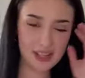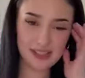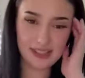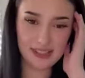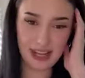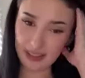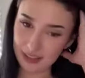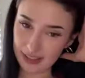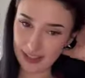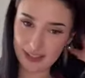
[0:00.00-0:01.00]
I just, I
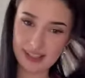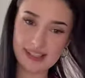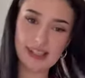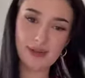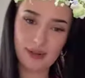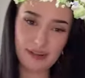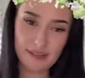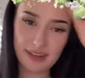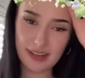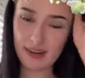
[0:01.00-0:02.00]
literally cannot see
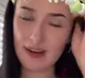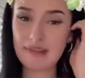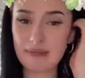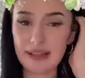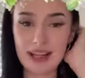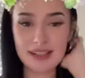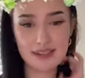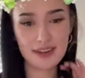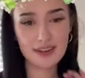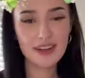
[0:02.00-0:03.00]
whenever I don't have my
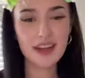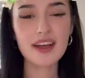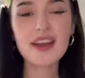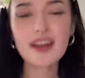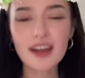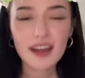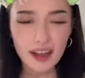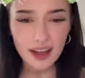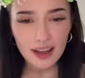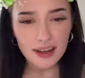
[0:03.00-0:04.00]
glasses on.
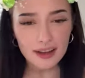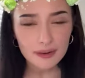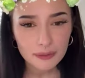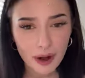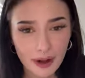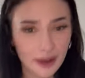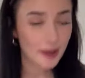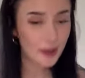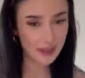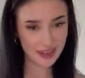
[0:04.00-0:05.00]
Uh,
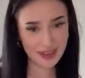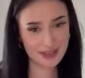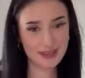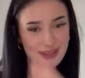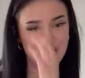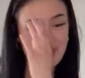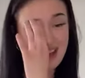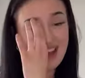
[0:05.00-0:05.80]
Rocco, thank you so